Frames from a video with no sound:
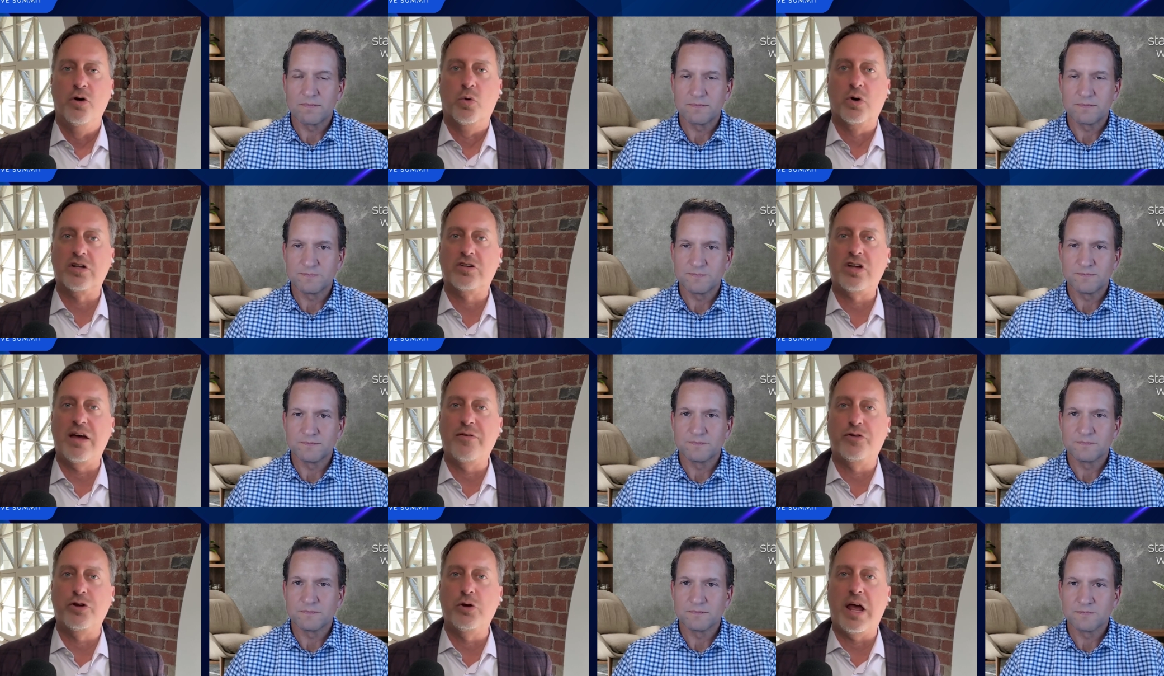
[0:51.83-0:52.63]
Speaker 1: What a
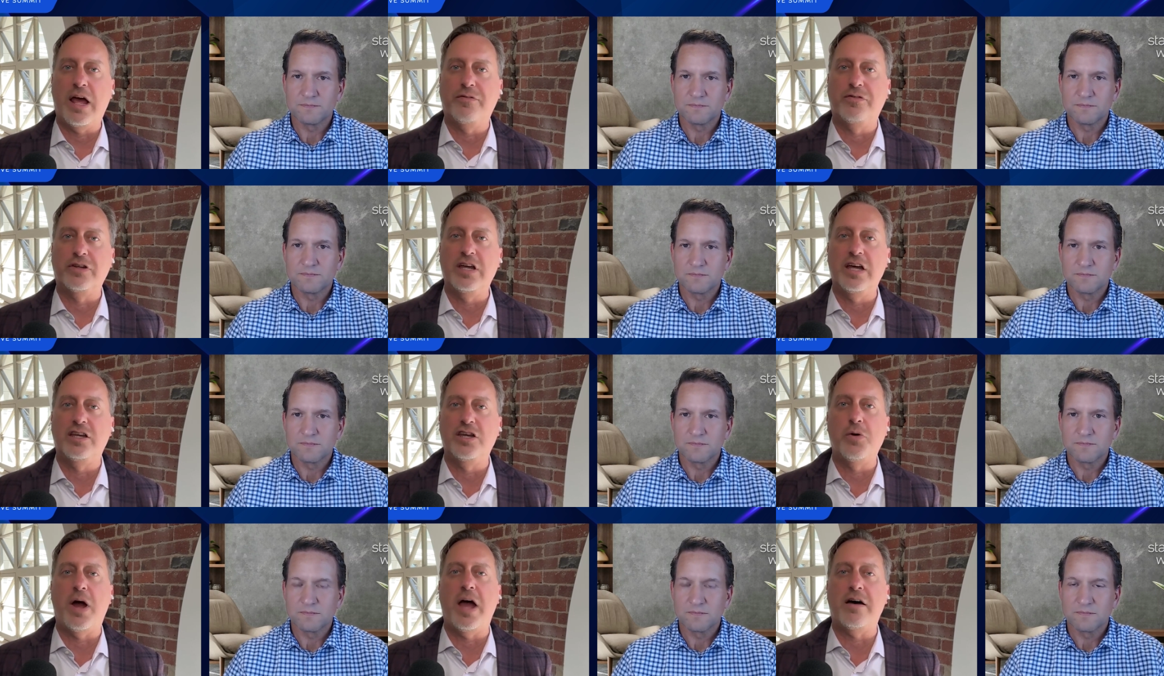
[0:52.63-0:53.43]
time for you to have the gig
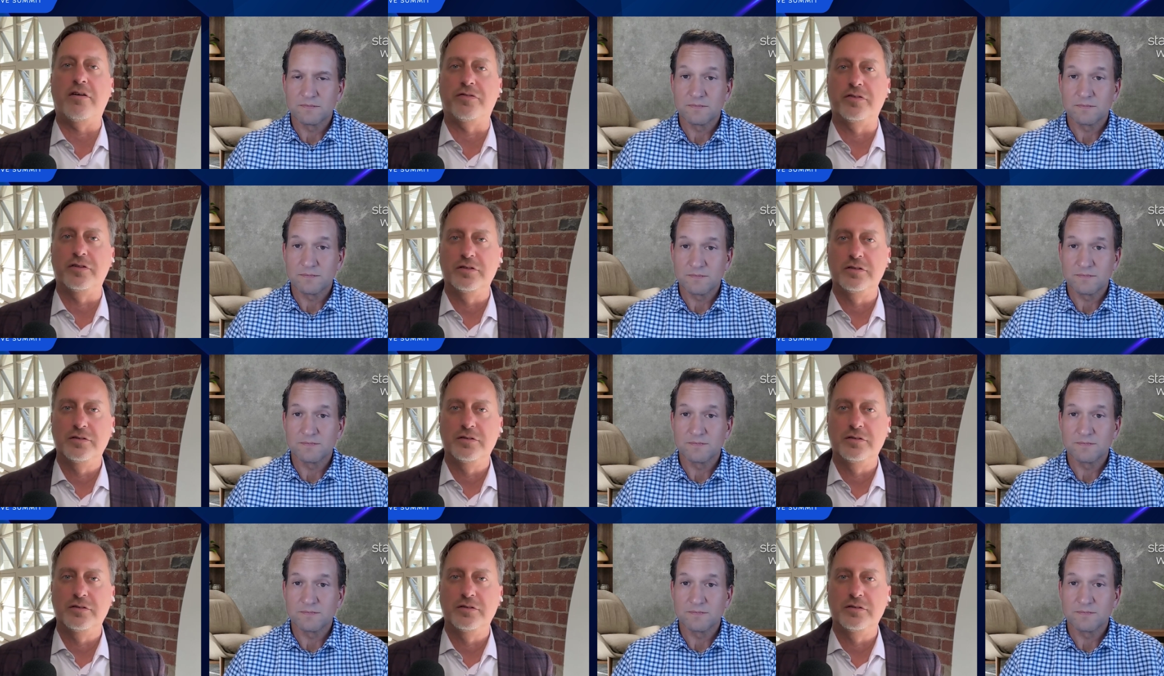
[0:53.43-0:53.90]
you have.